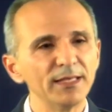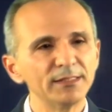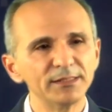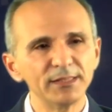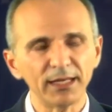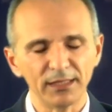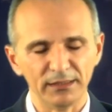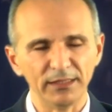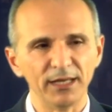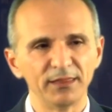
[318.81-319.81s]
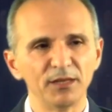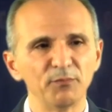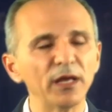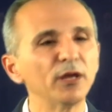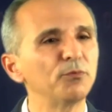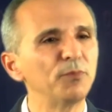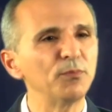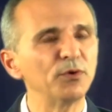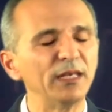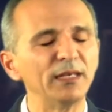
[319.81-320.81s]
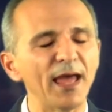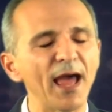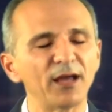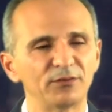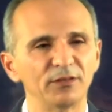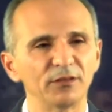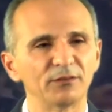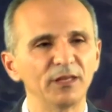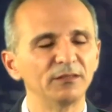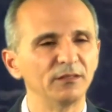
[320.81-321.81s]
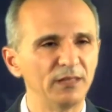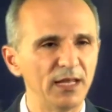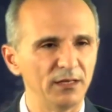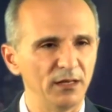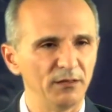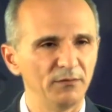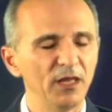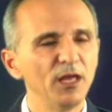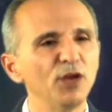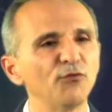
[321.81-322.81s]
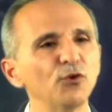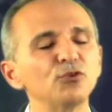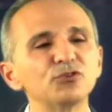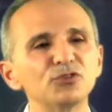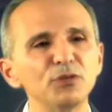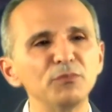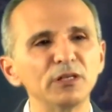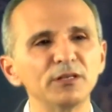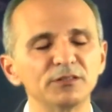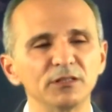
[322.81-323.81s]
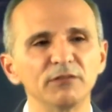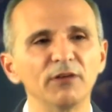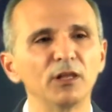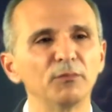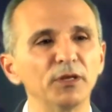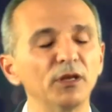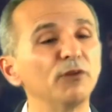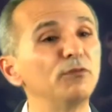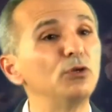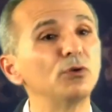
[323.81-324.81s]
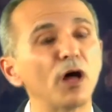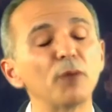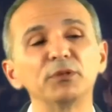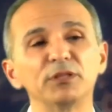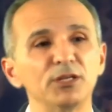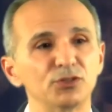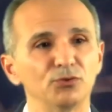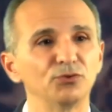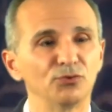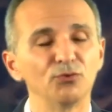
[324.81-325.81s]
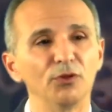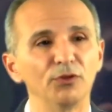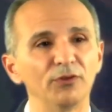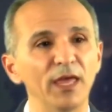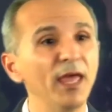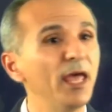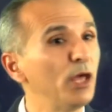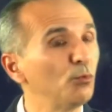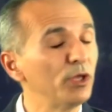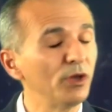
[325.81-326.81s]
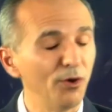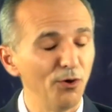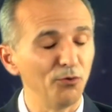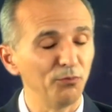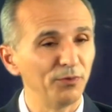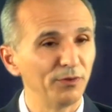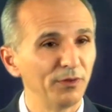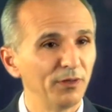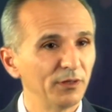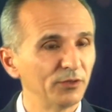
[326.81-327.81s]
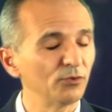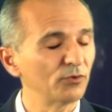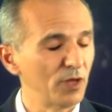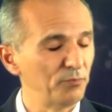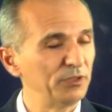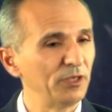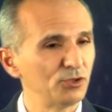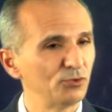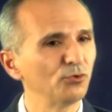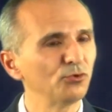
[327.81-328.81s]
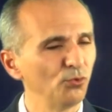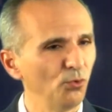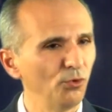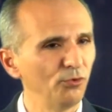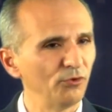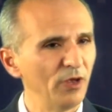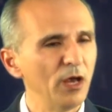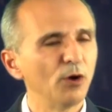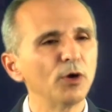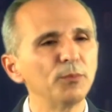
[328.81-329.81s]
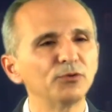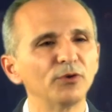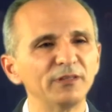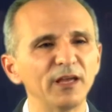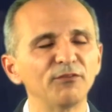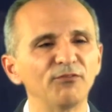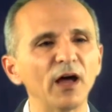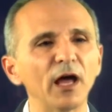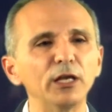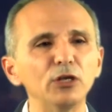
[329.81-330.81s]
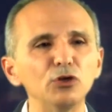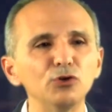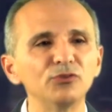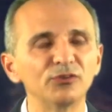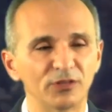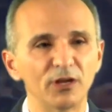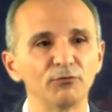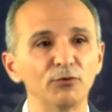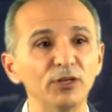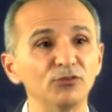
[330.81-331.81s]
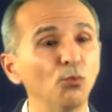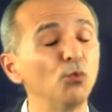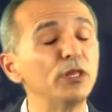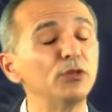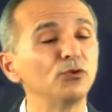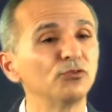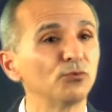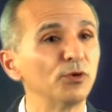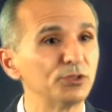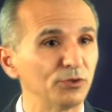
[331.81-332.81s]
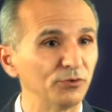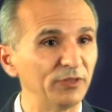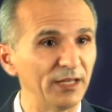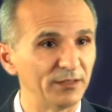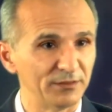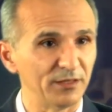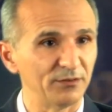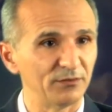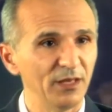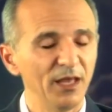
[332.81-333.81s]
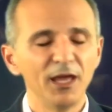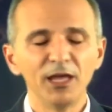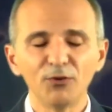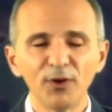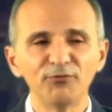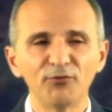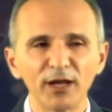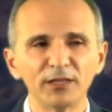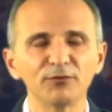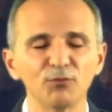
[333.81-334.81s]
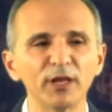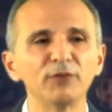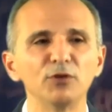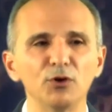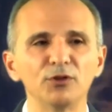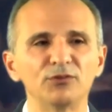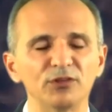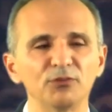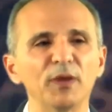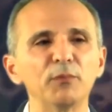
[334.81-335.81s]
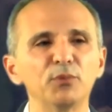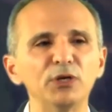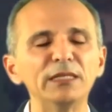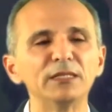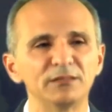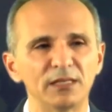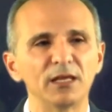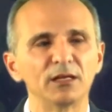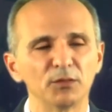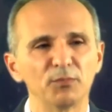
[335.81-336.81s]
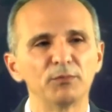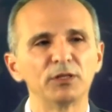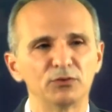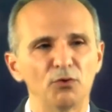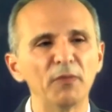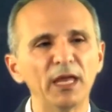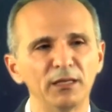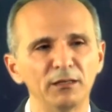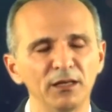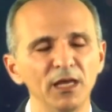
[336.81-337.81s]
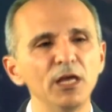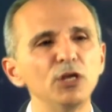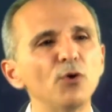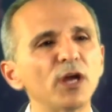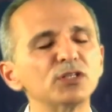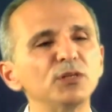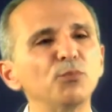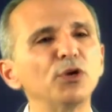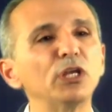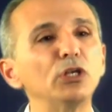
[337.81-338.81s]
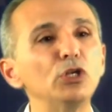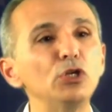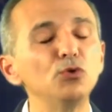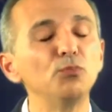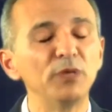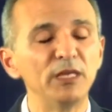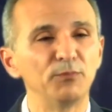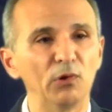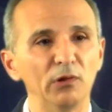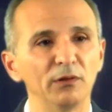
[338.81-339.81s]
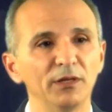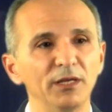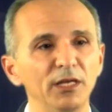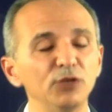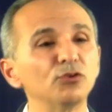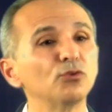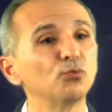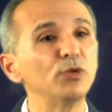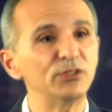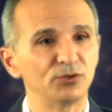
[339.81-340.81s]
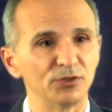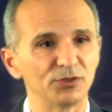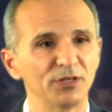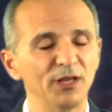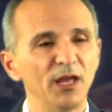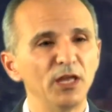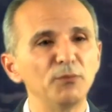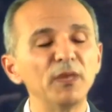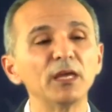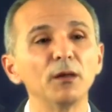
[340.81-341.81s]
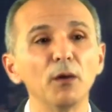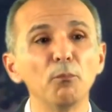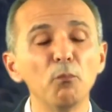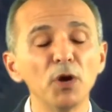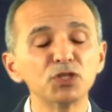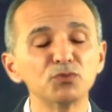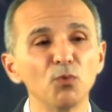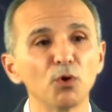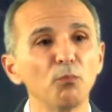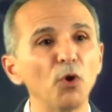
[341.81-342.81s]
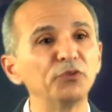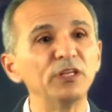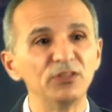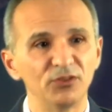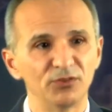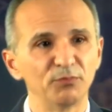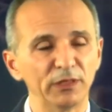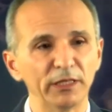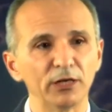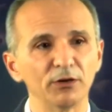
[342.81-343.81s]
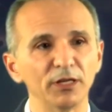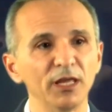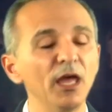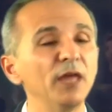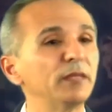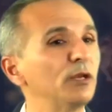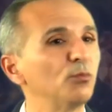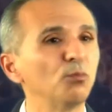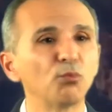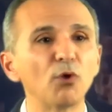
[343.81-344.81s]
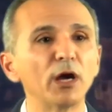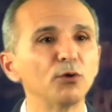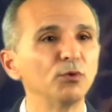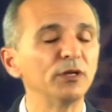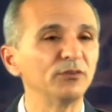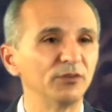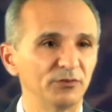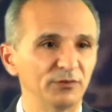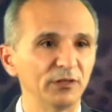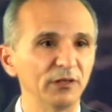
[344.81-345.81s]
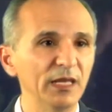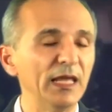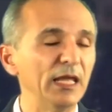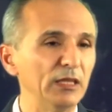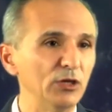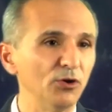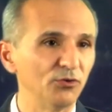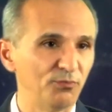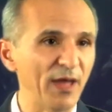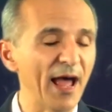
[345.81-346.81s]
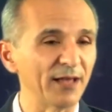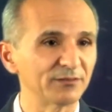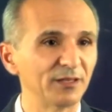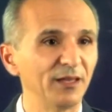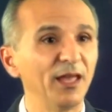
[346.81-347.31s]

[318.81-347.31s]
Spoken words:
Secondly, I think by other people getting access to data, it further stimulates the development of new computational tools. And we hope that those computational tools are able to identify new discoveries within those original data sets. And quite frankly, what I've noticed is by putting this data in the public domain, you actually bring in new people into the research and you make it a much more multidisciplinary than it prior would existed in the years past.